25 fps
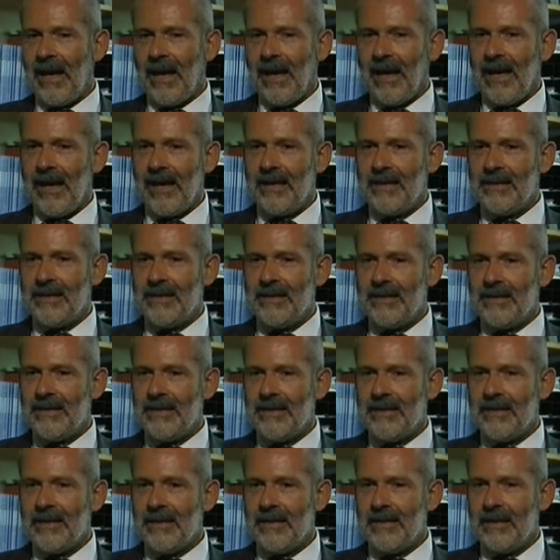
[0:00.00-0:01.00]

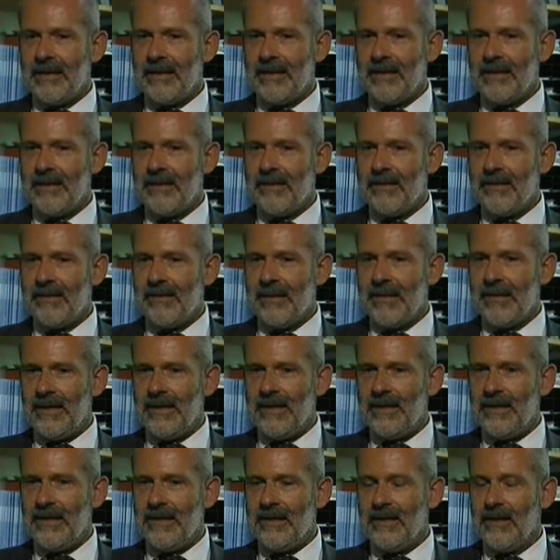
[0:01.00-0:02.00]
And
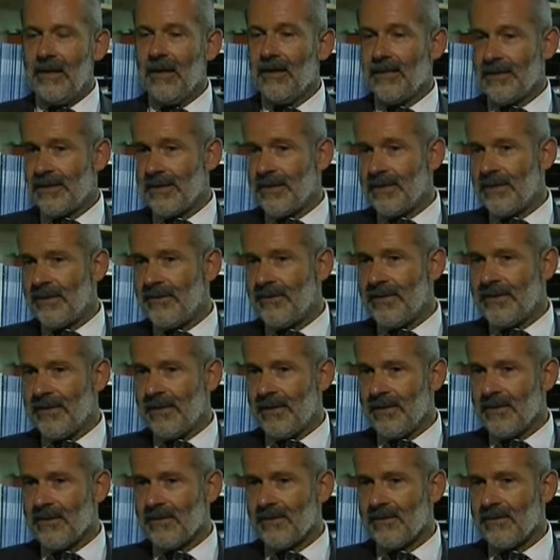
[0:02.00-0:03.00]
the Lancet
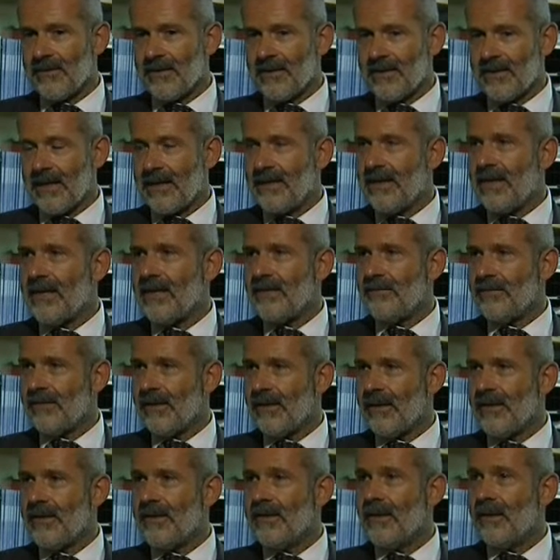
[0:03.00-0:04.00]
series articles
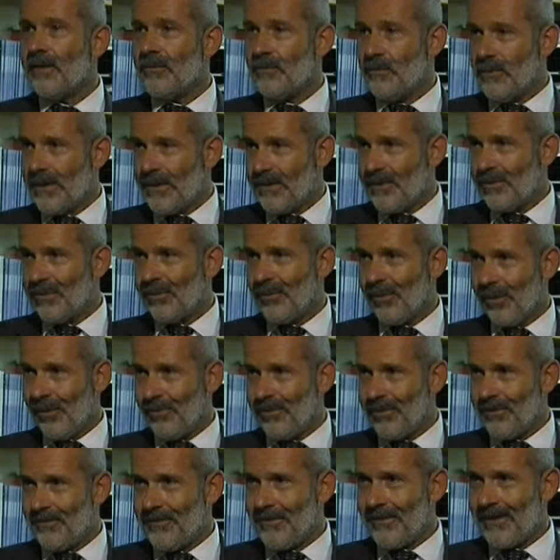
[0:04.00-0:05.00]
identified a real
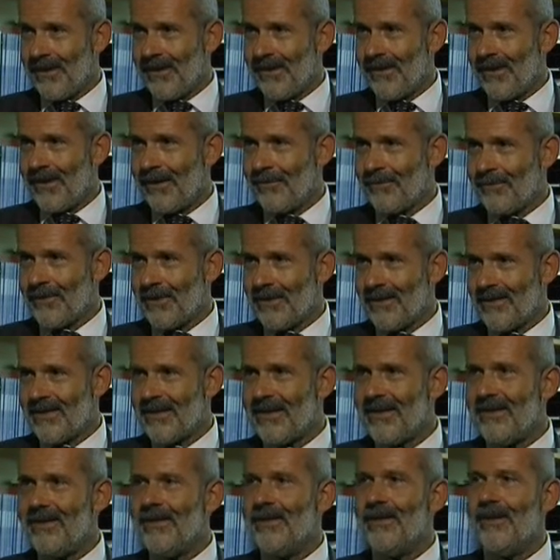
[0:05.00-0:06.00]
problem, that there
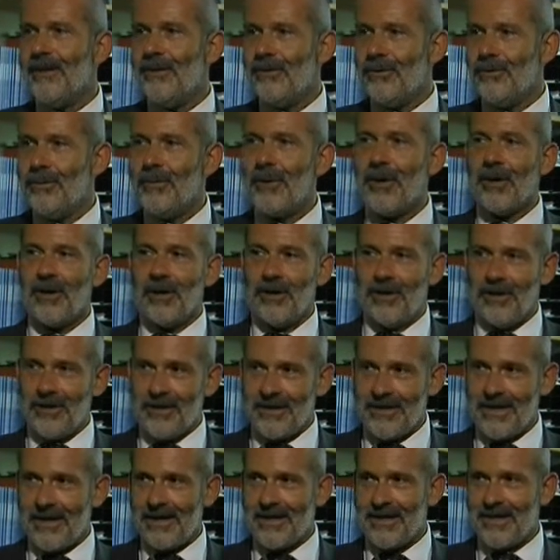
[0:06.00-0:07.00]
was no
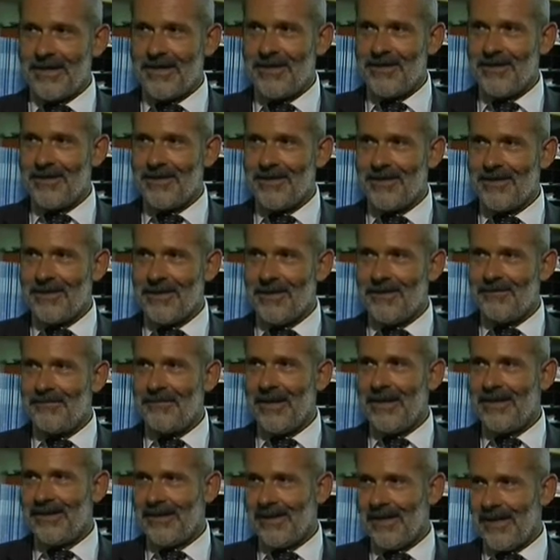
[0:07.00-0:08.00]
prioritisation
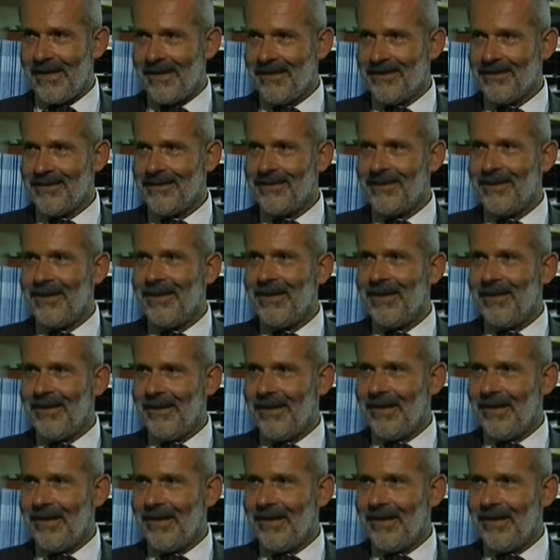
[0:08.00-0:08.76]
of mental health